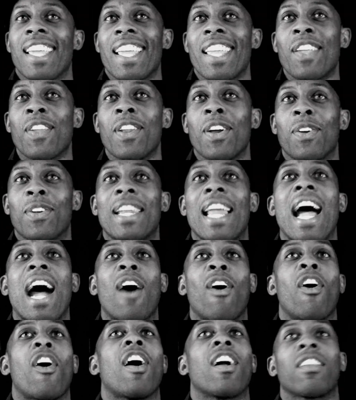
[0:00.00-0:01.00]
you know,
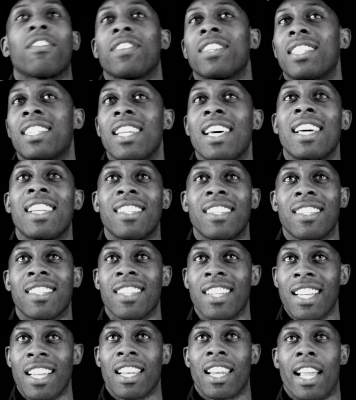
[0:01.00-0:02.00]
now all of a sudden,
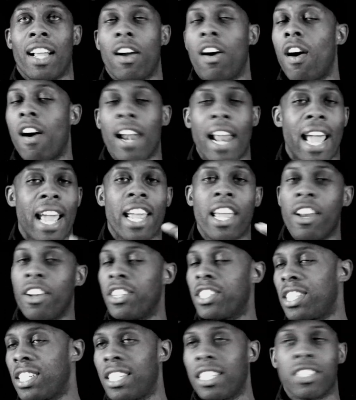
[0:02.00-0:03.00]
like all that
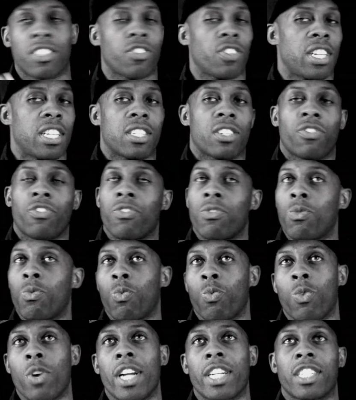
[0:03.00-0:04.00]
energy is, is
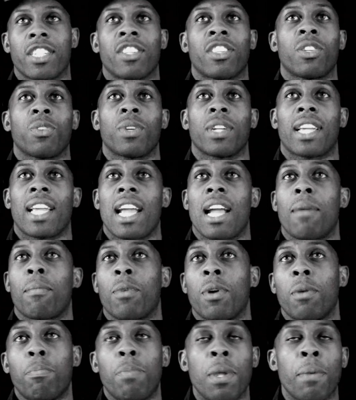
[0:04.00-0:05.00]
rushing through the
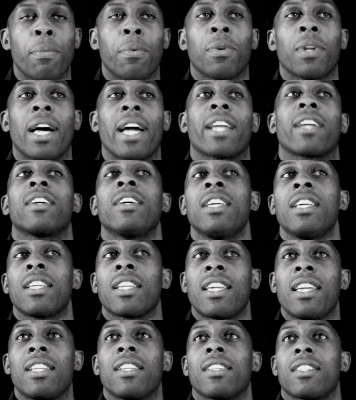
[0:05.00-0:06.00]
camera and people like
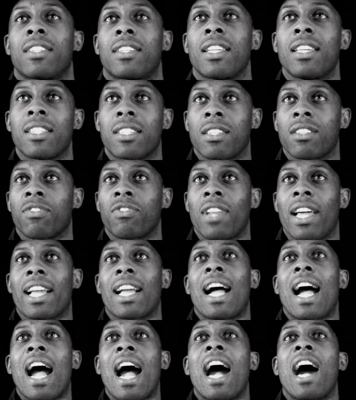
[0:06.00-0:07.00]
getting a sense of like
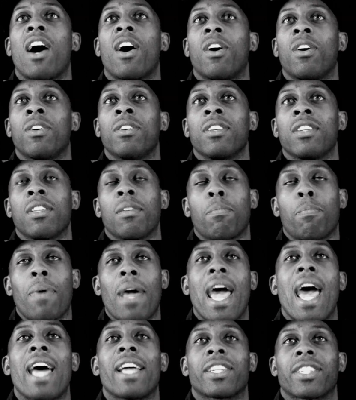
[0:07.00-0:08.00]
how
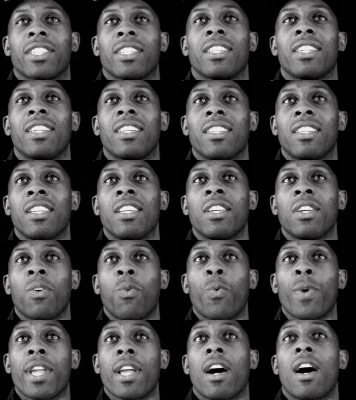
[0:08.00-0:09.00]
passionate we